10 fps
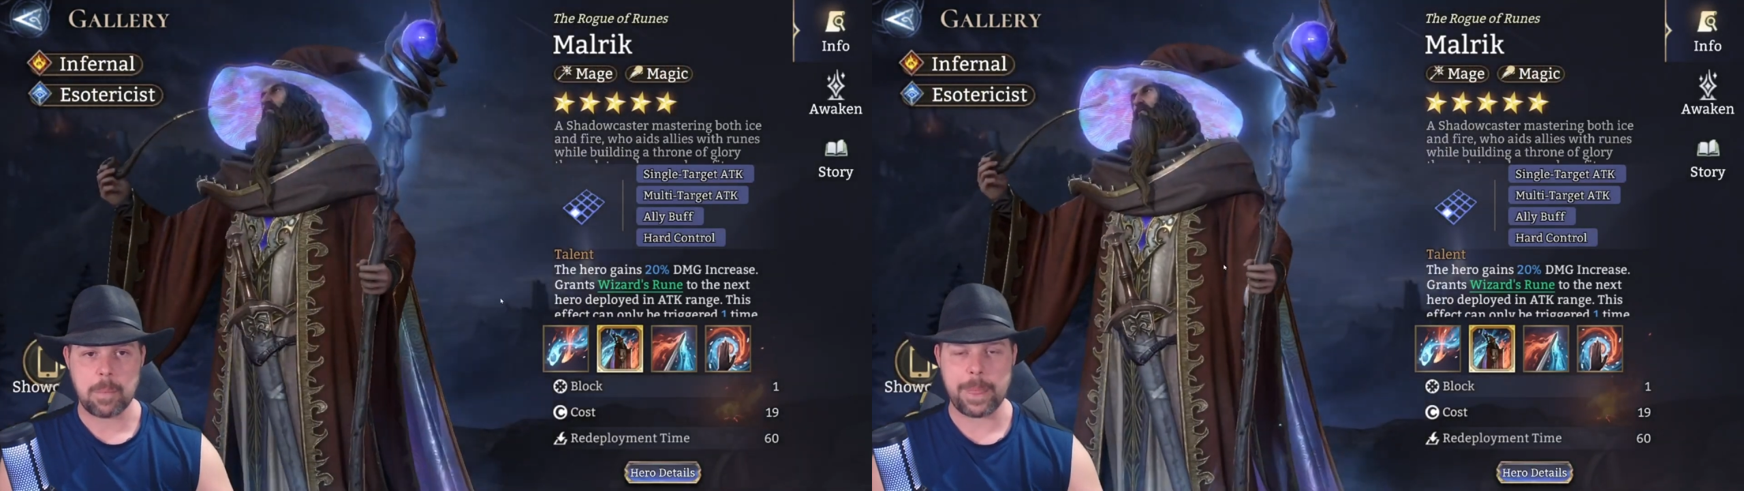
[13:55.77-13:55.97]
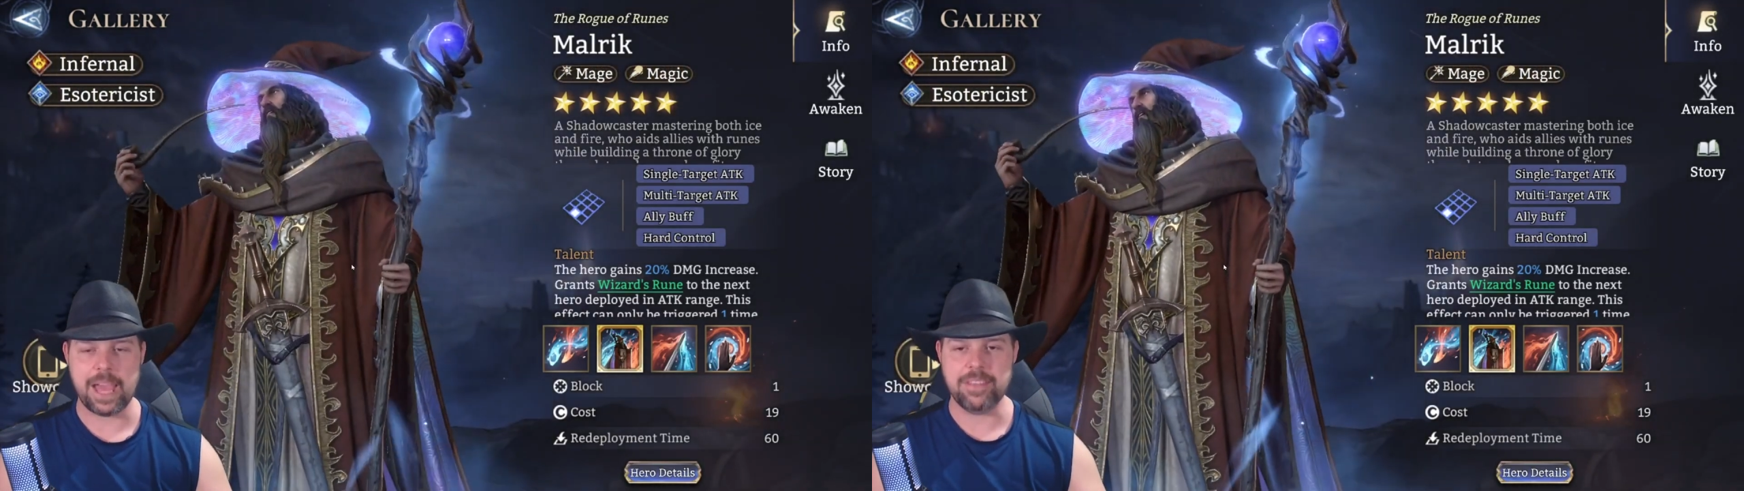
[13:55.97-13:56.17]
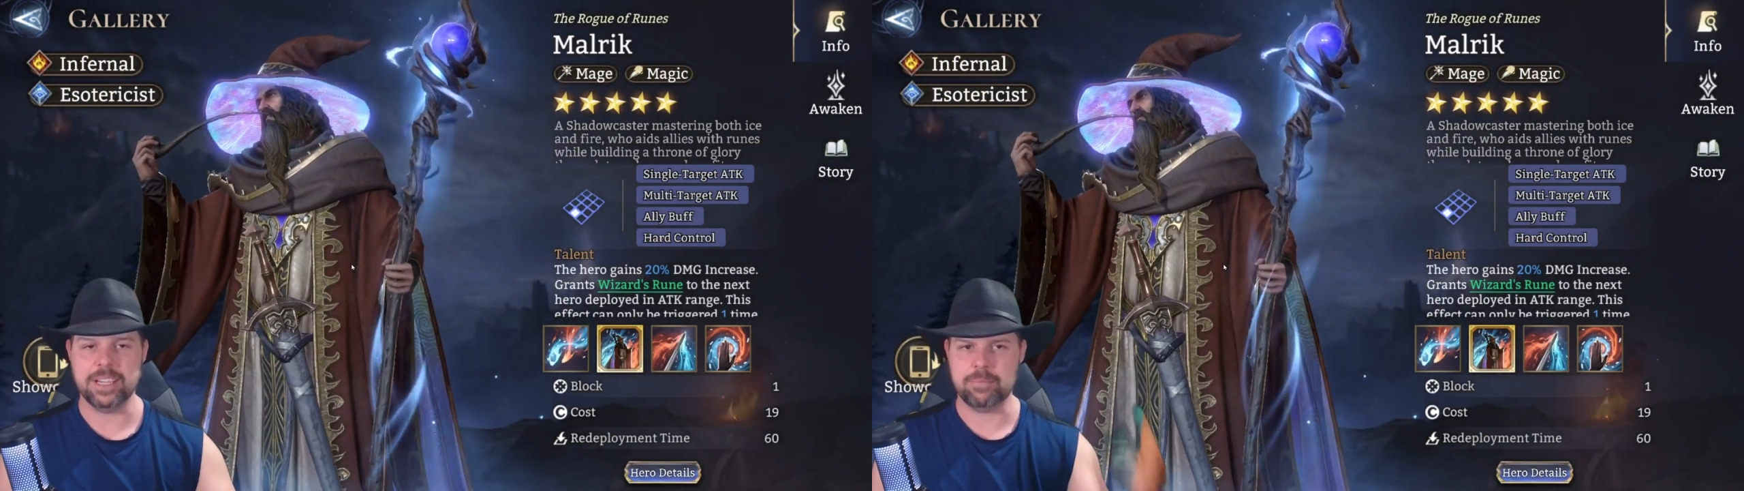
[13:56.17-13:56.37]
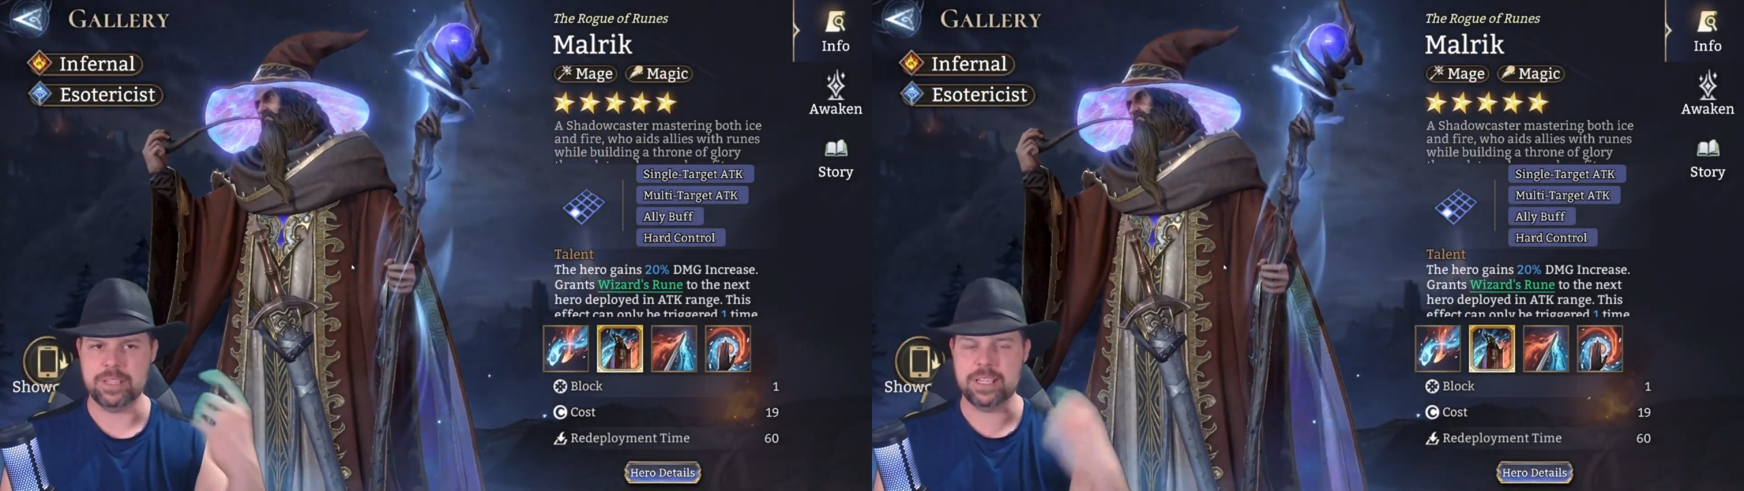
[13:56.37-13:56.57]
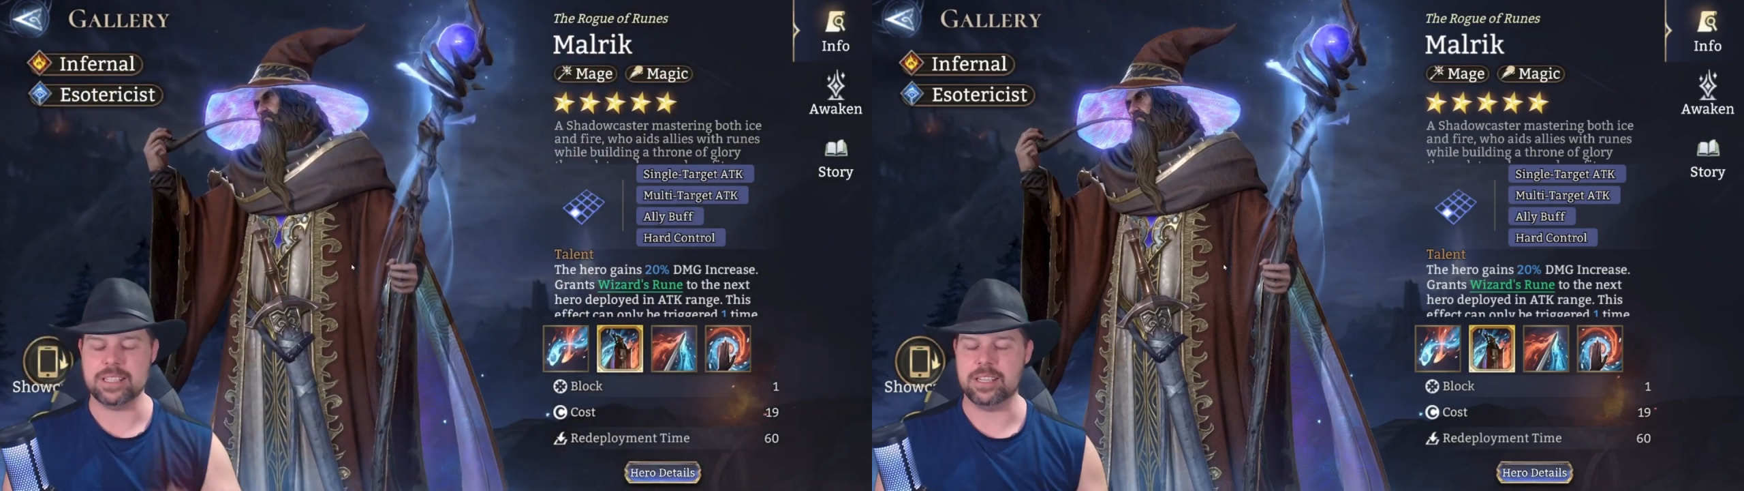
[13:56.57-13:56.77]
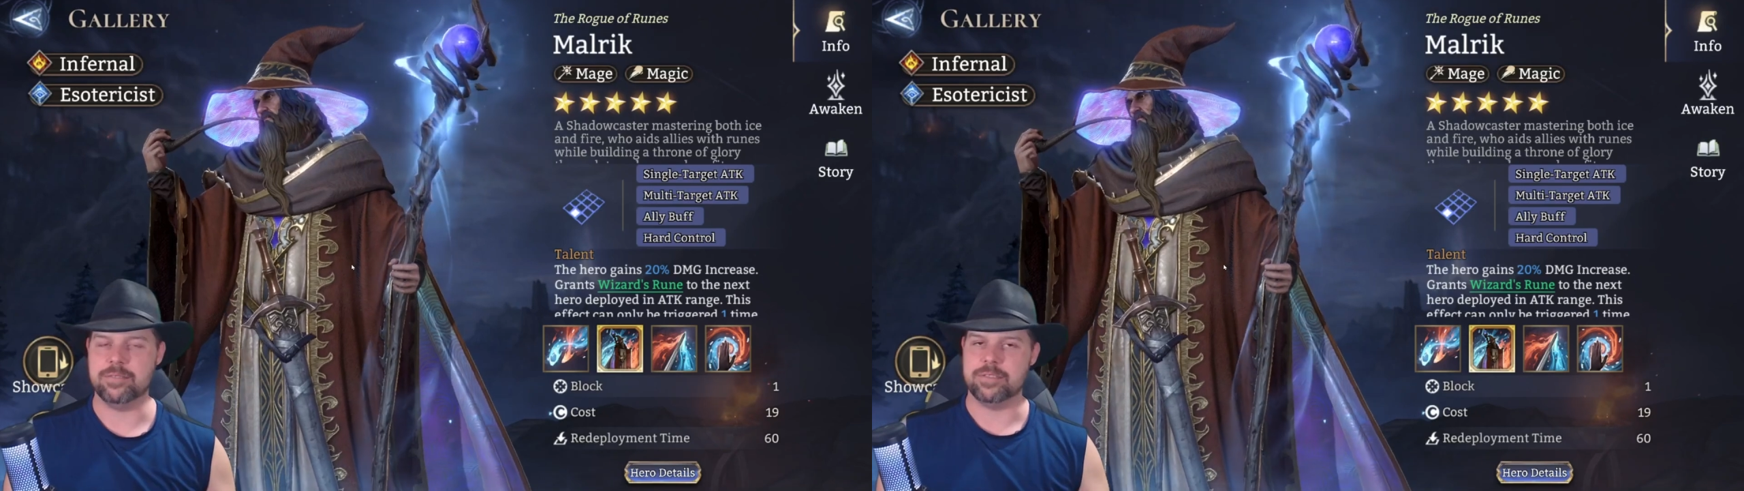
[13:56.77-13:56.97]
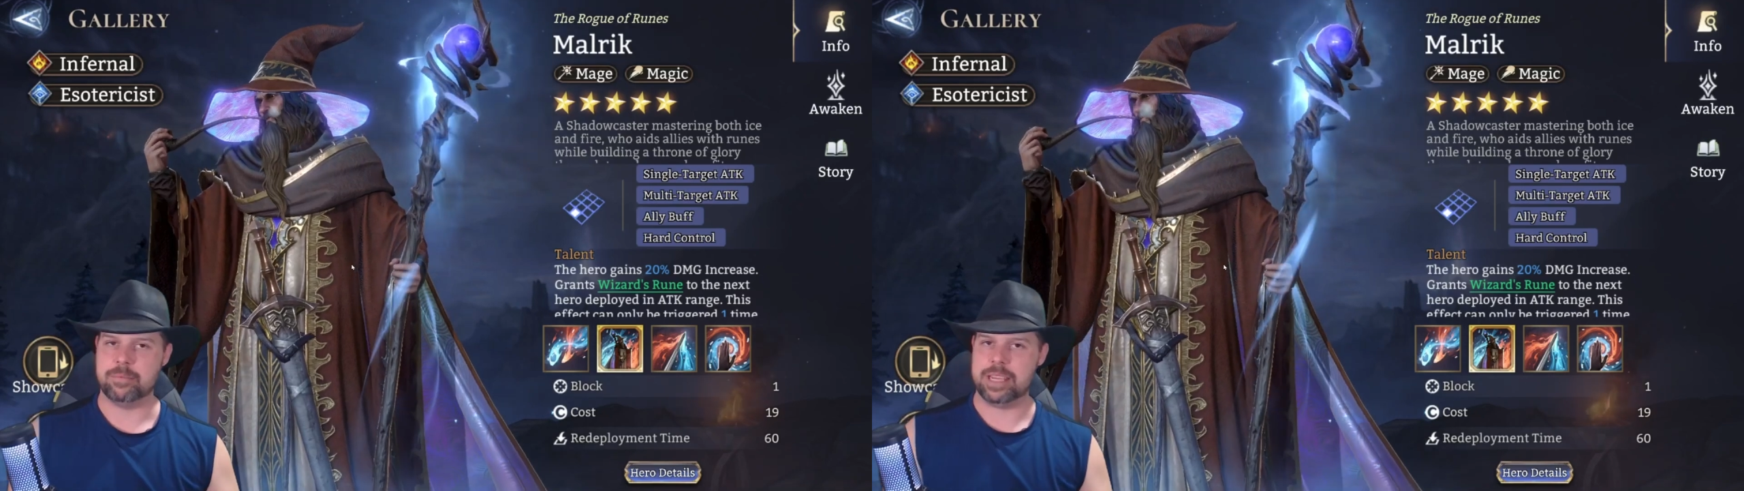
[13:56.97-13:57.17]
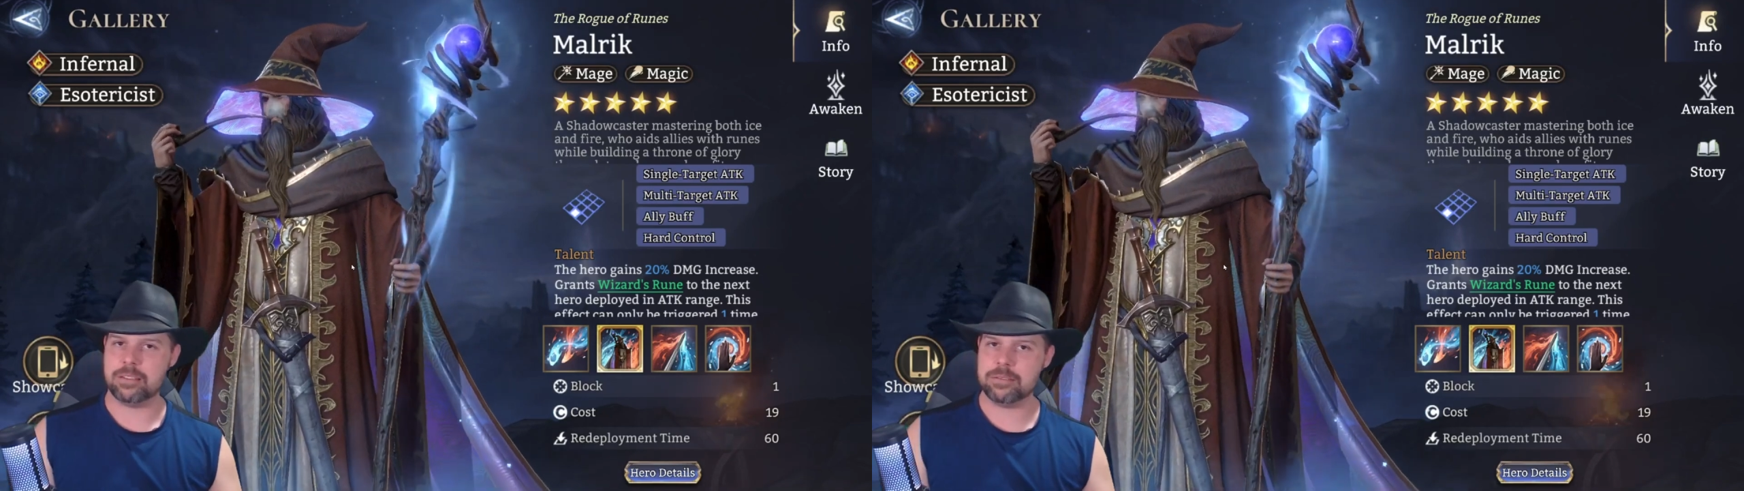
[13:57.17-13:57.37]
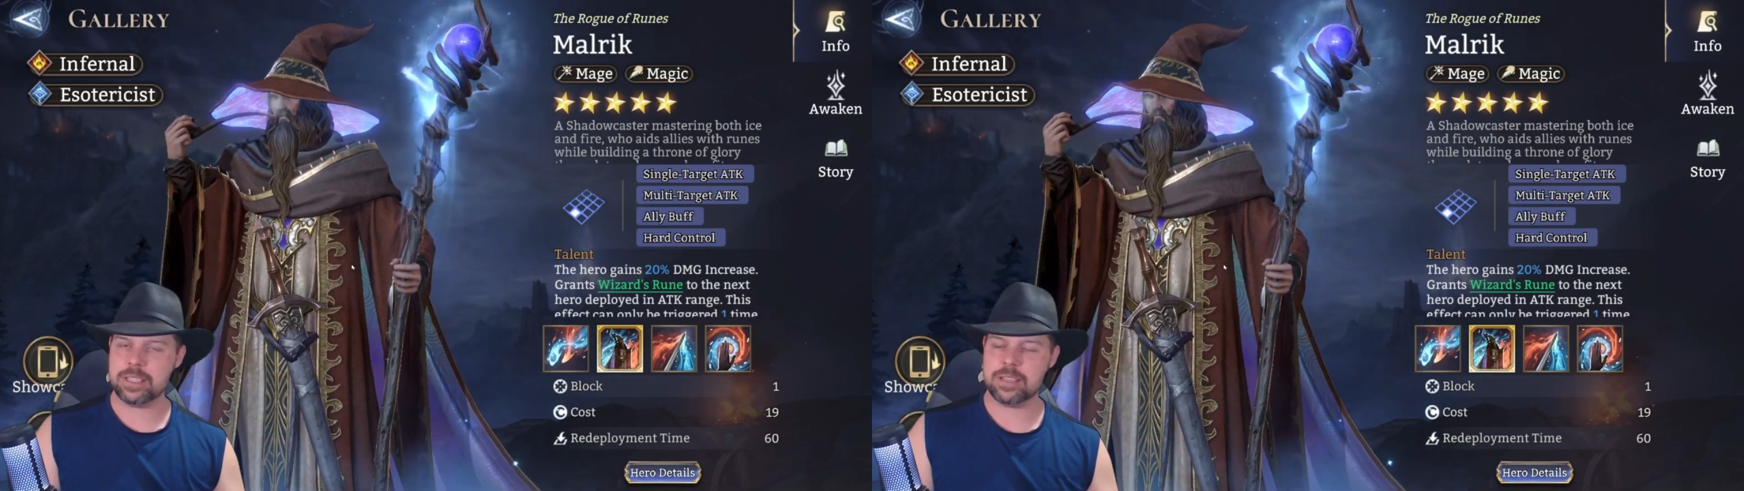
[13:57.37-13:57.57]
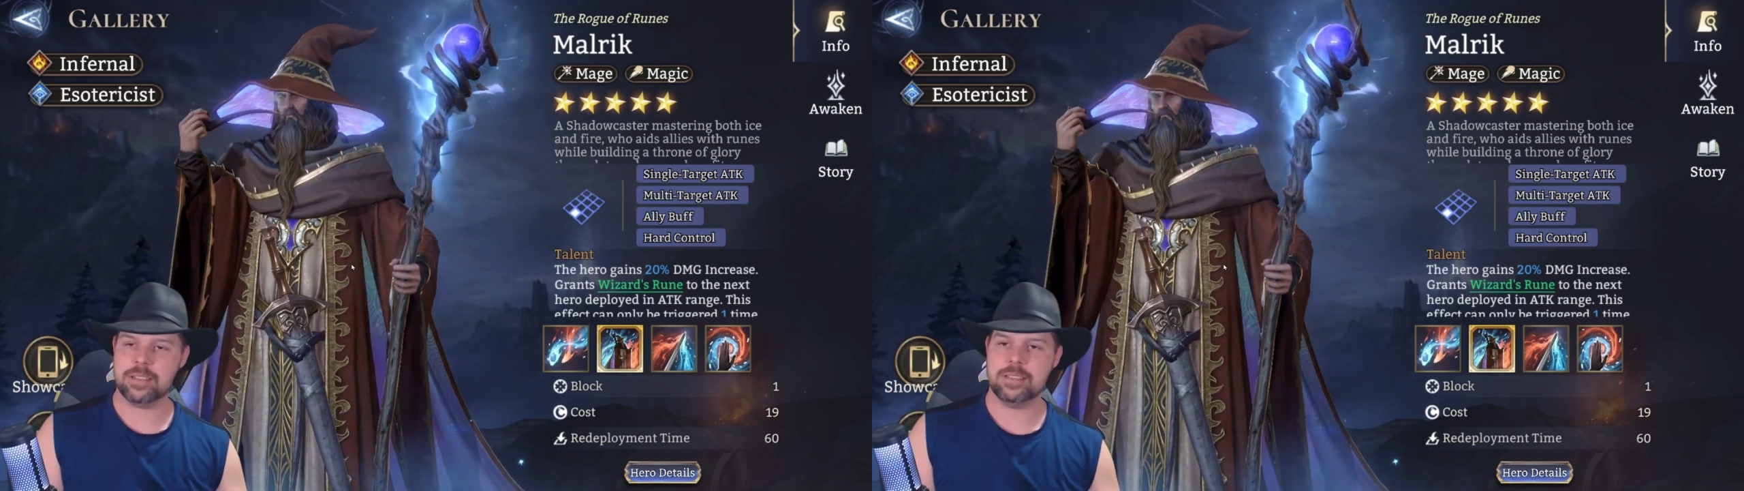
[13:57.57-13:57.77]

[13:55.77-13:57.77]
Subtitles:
I think I'm pretty excited for Malrik.